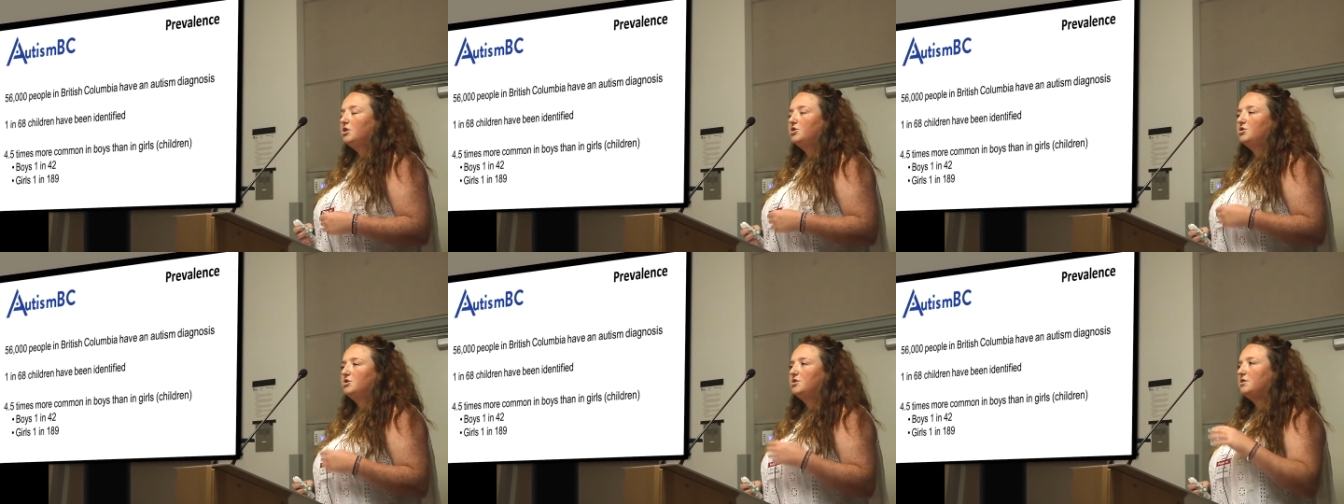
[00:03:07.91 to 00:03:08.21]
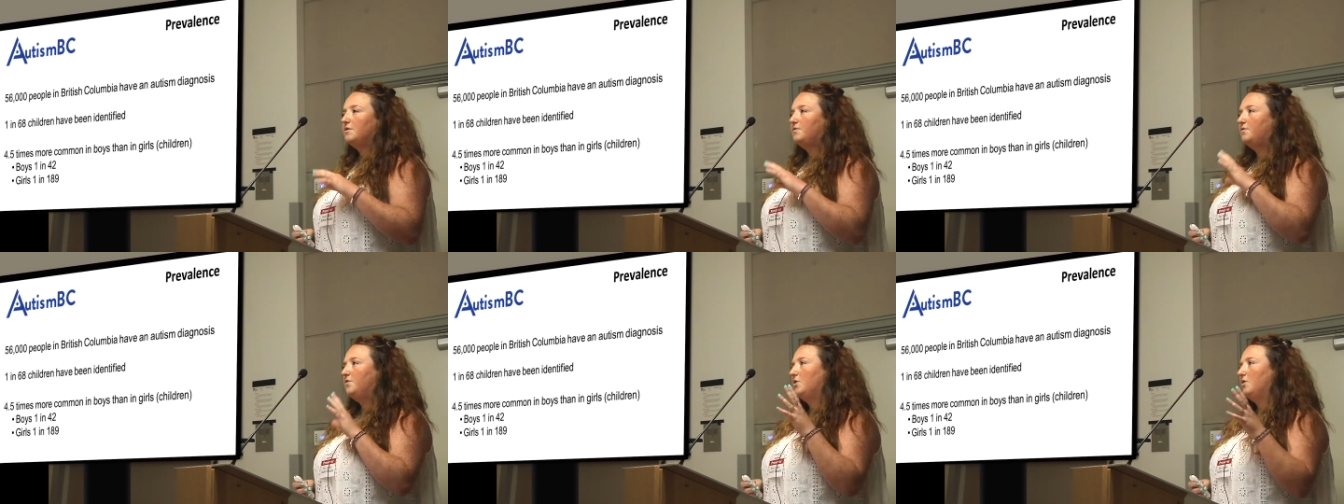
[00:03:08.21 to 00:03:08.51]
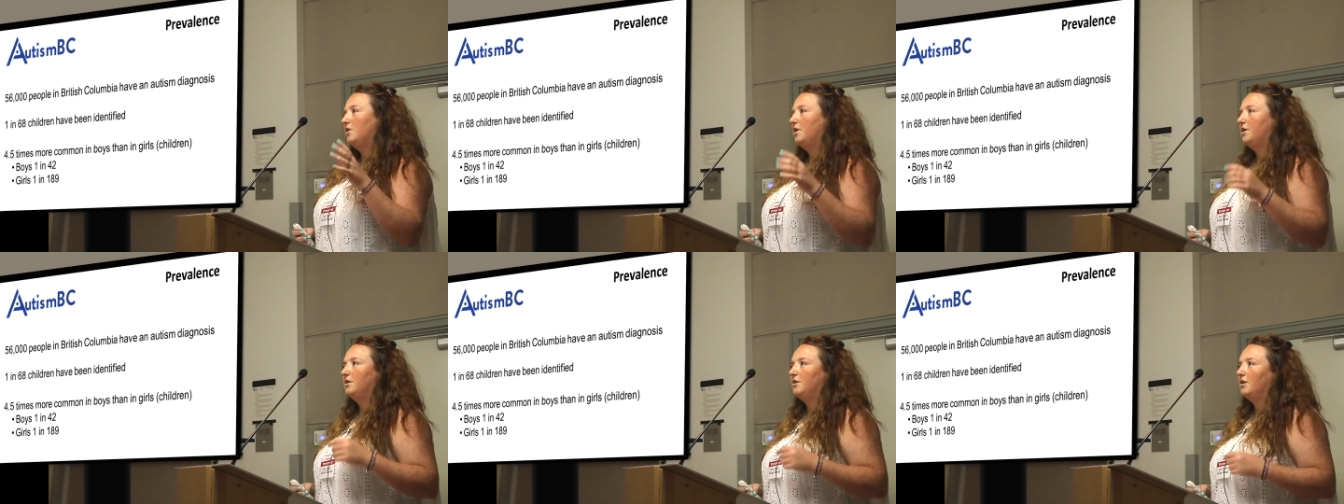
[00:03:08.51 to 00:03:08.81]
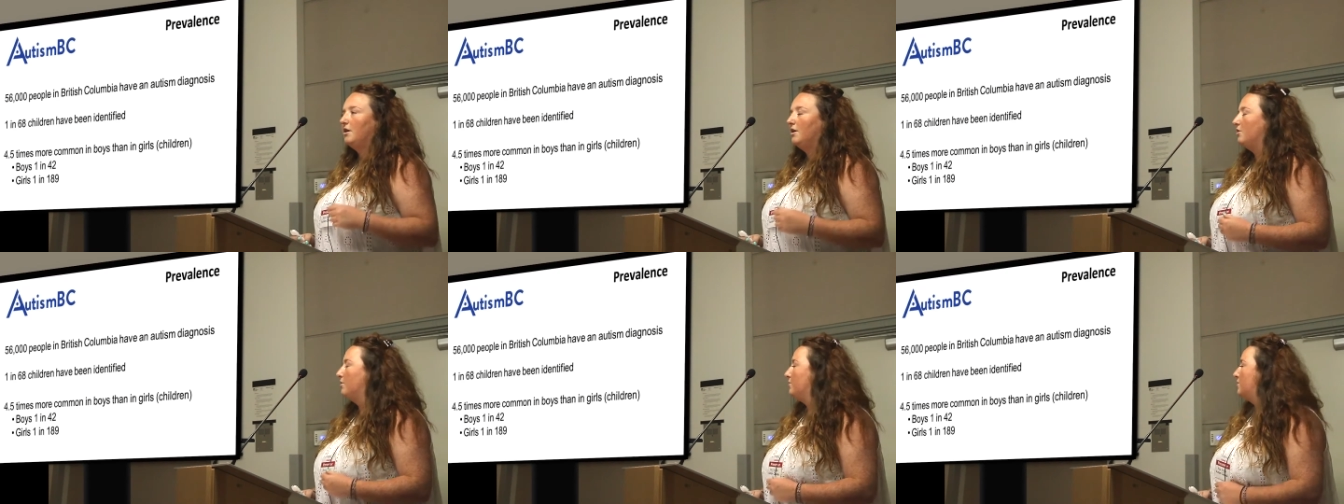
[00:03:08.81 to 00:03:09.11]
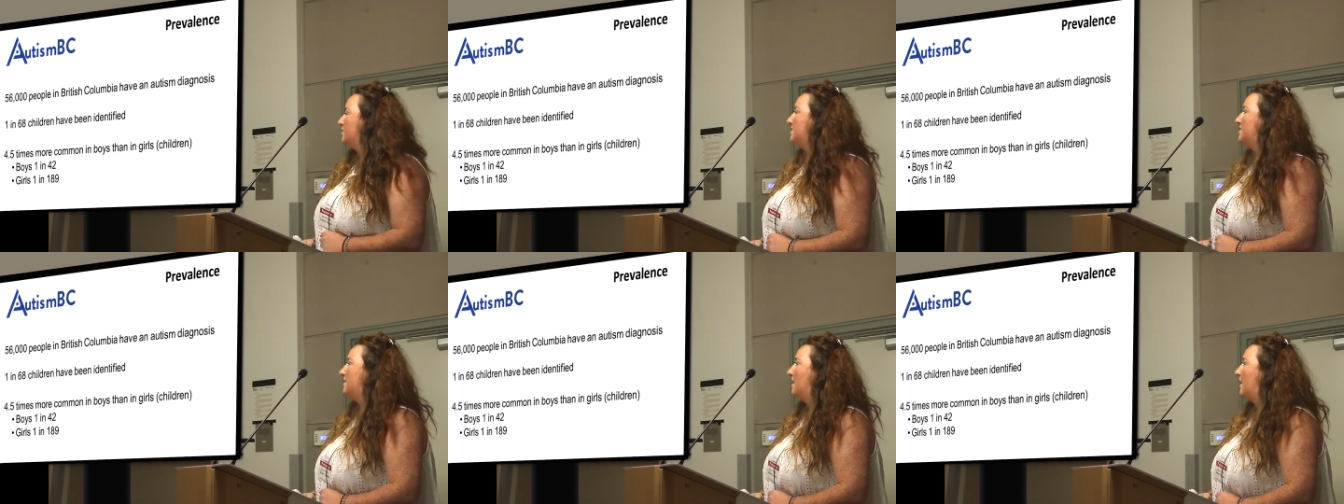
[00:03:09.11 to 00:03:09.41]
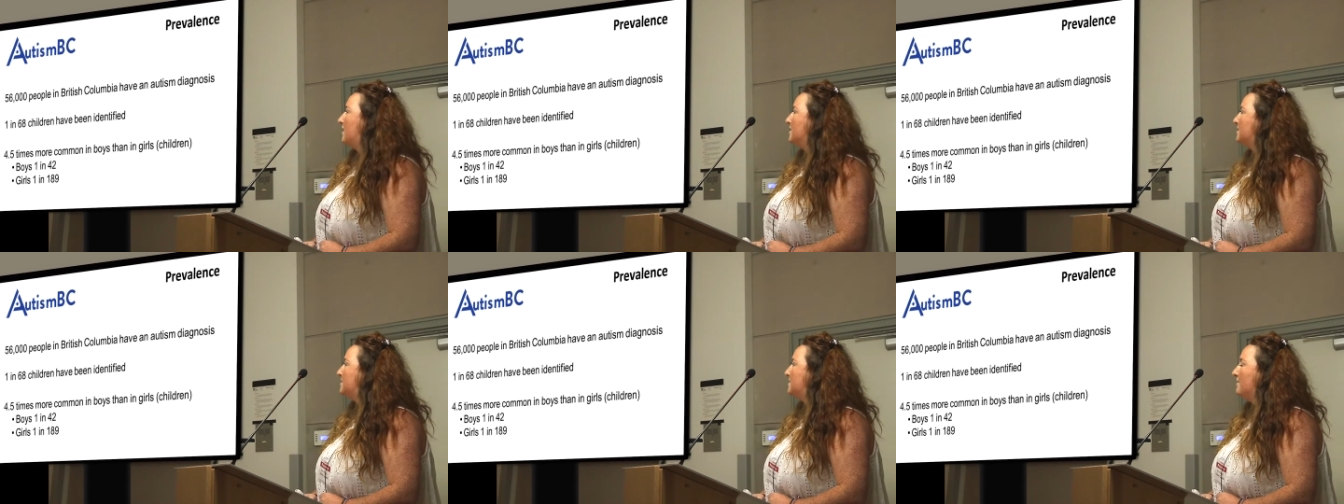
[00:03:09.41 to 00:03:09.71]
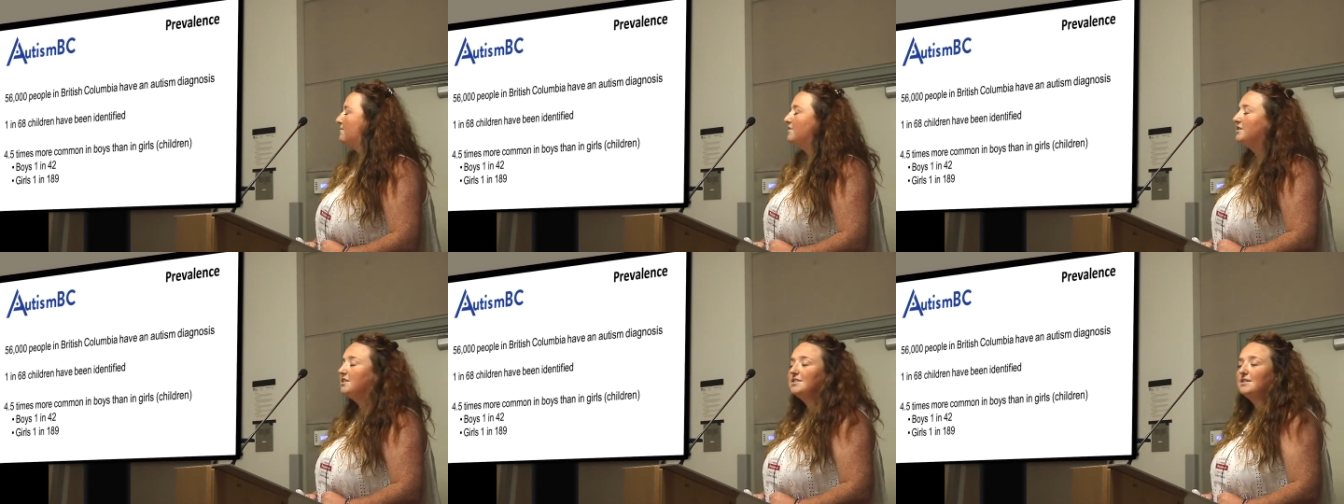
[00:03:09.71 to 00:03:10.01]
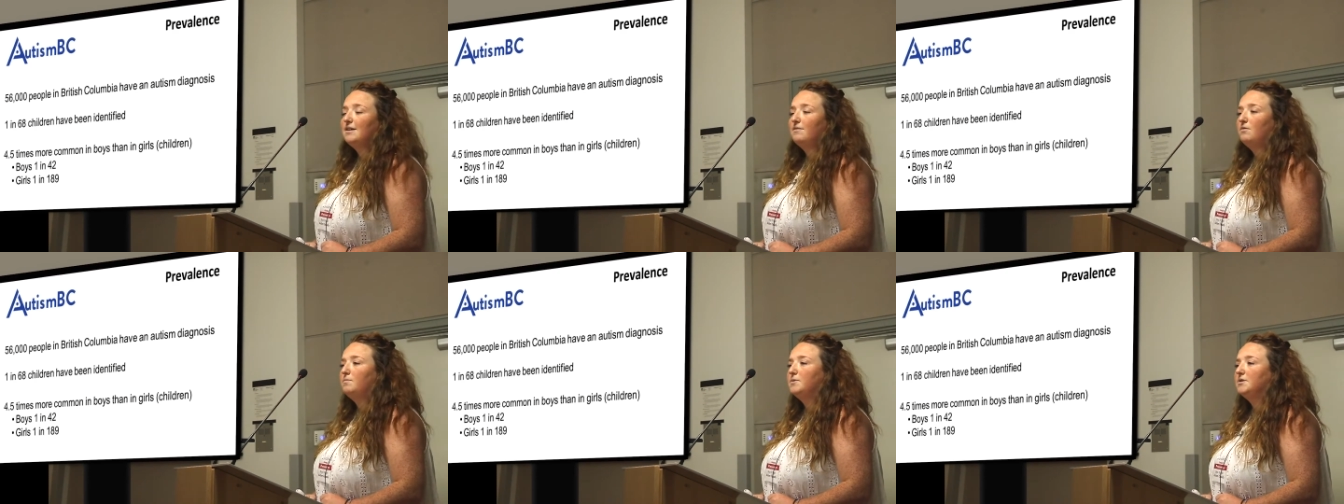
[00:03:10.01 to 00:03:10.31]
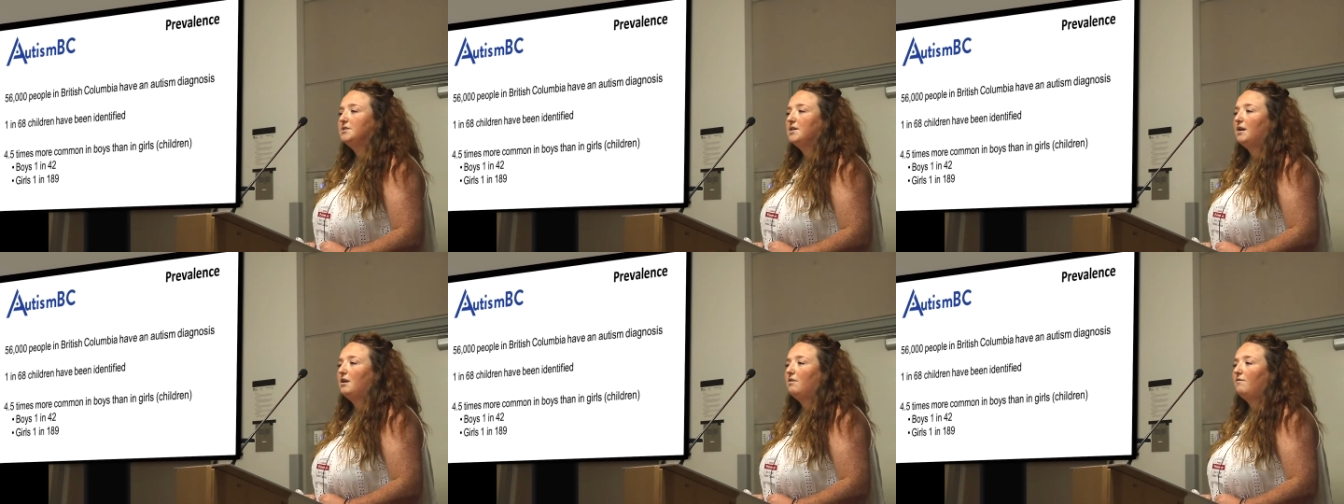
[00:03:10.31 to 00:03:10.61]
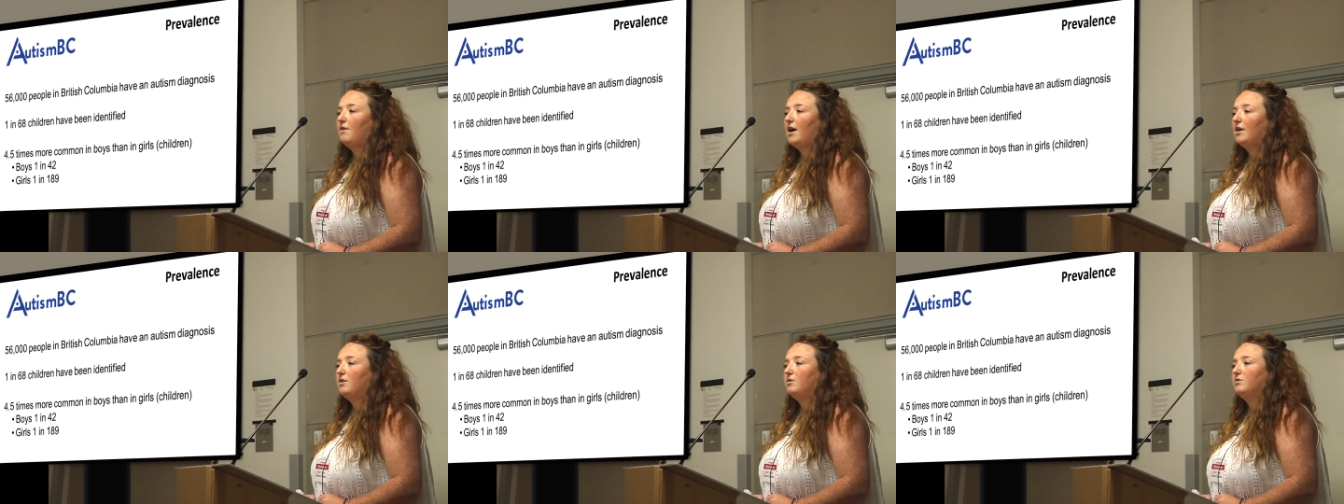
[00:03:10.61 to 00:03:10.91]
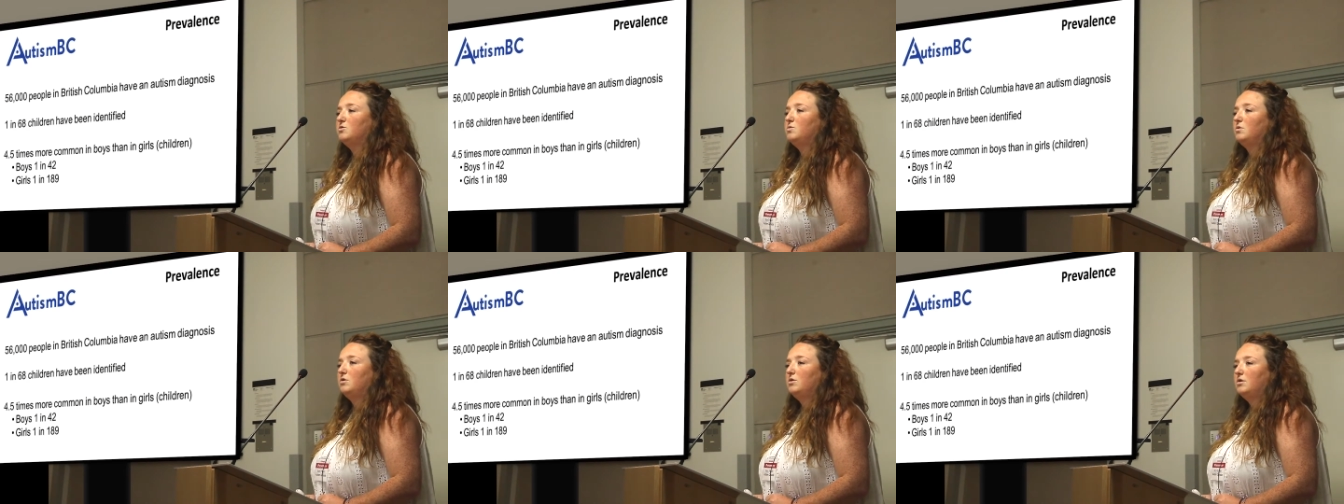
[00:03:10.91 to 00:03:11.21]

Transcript: Just a few little, another stat, 77% of adults with